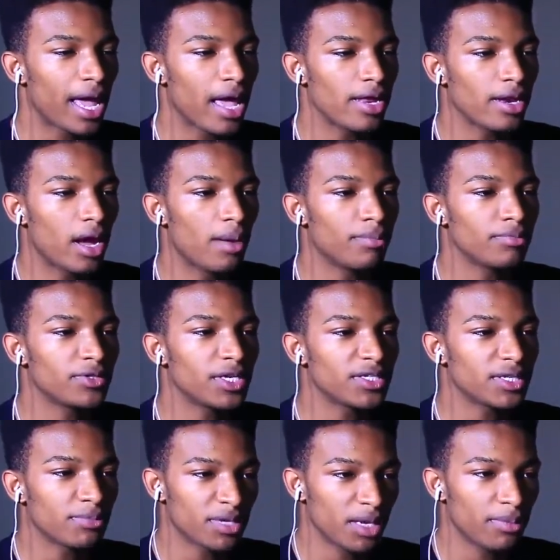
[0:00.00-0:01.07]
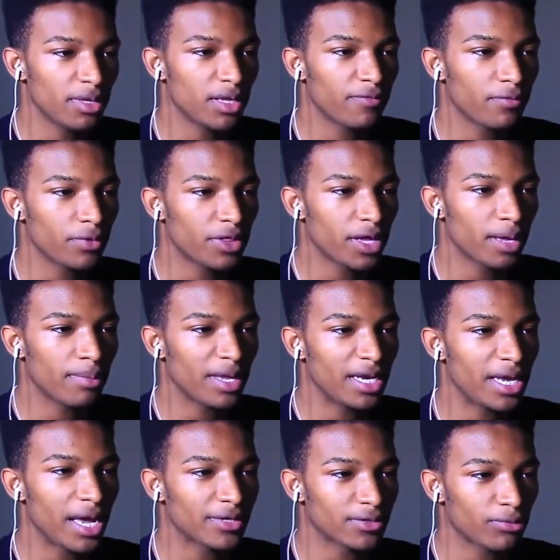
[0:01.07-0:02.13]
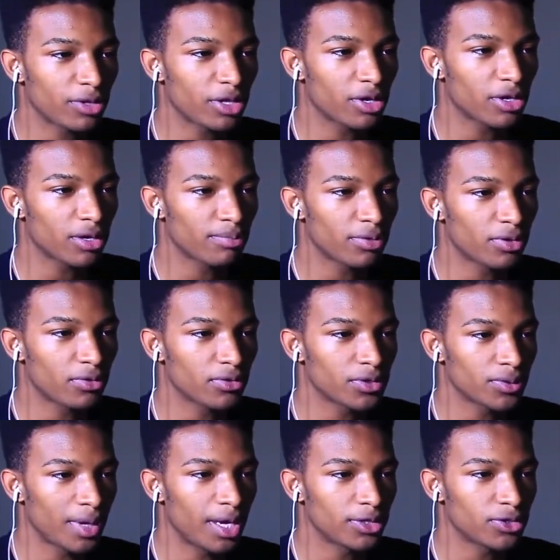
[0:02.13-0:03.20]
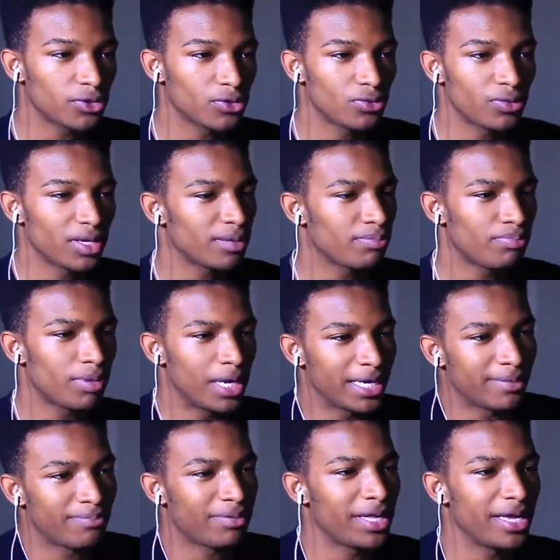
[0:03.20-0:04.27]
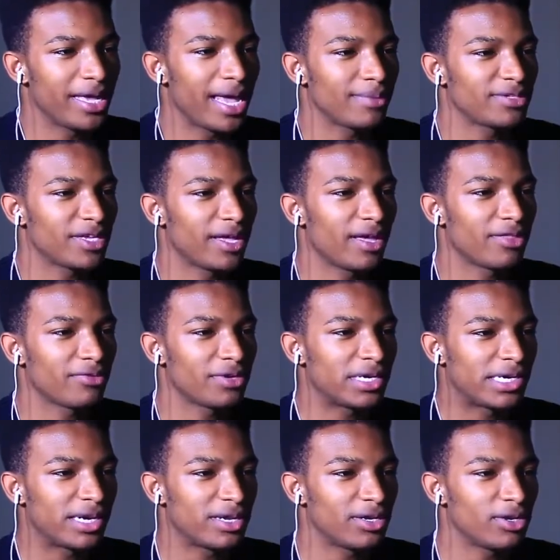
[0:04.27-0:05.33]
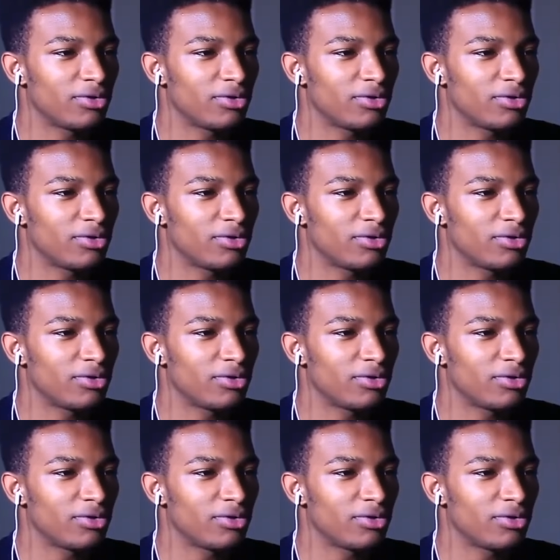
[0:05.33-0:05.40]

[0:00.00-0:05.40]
And um, since I'm gonna be living with him, and he has a really good computer as well too, we can like play games together and shit.